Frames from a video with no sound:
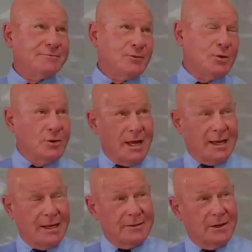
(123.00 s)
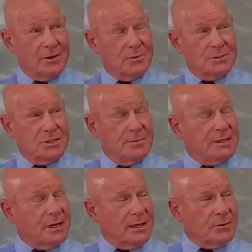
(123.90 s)
When I got there, it was the
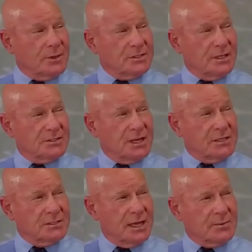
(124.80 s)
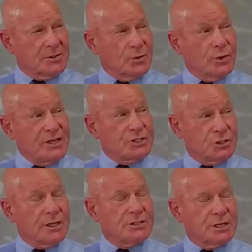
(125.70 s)
Mid-Continent Regional Education
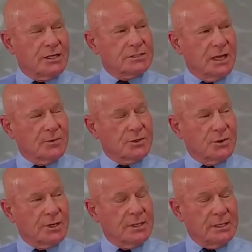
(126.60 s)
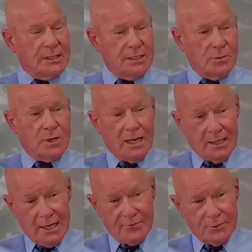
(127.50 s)
Laboratory. When I
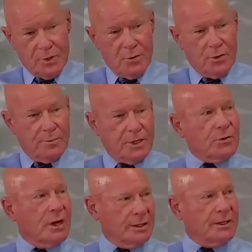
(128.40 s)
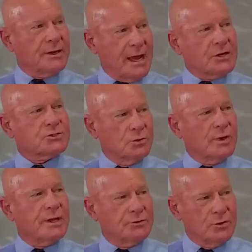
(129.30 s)
left, we were McCrell International.
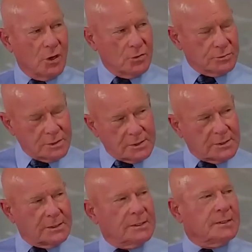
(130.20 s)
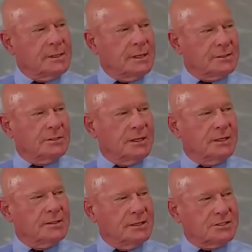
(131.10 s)
We had grown
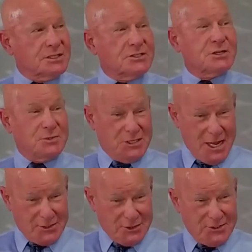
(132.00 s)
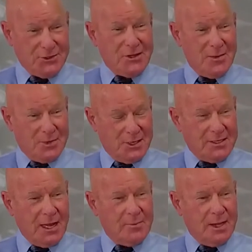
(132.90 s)
substantially during that period of
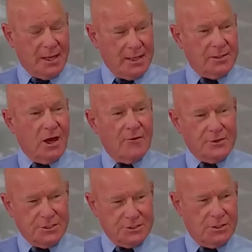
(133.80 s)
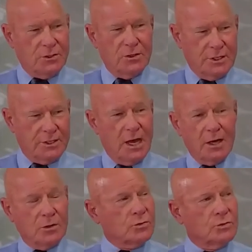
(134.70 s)
time. We had offices in
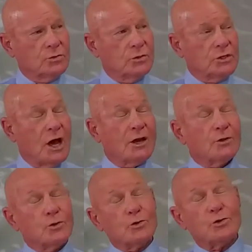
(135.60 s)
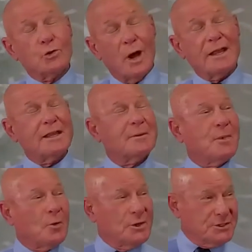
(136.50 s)
Honolulu, Hawaii, and
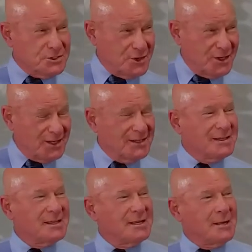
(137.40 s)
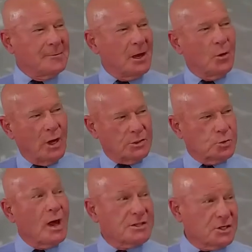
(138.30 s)
Melbourne, Australia, wow, as
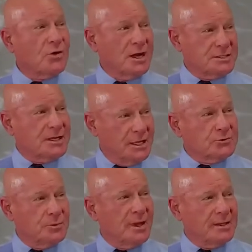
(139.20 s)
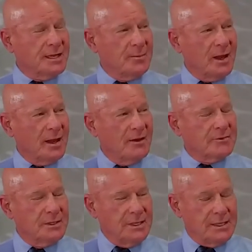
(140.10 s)
well as across the country by the time I left.
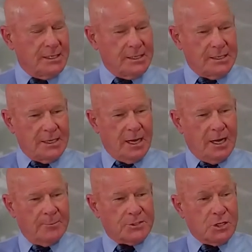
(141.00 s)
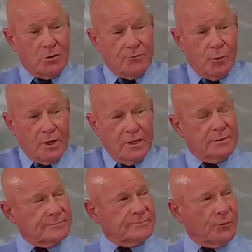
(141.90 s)
Hmm. So
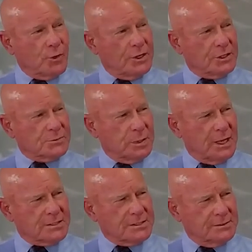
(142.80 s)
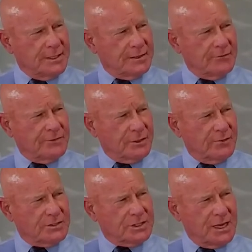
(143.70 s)
44 years plus in the field of
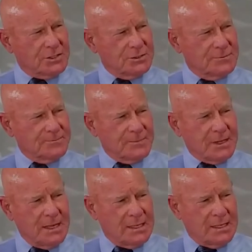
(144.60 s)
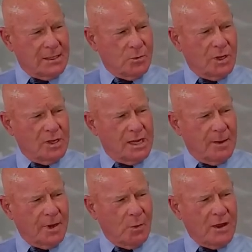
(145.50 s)
education.
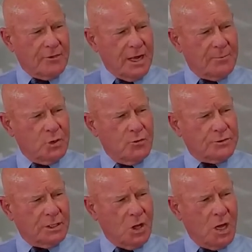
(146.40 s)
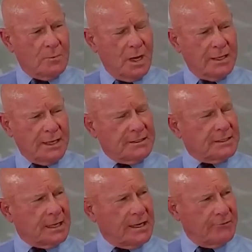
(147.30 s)
My wife and I moved to Longmont in
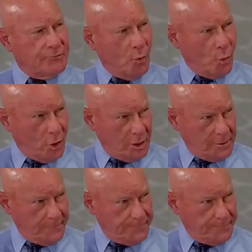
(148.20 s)
1994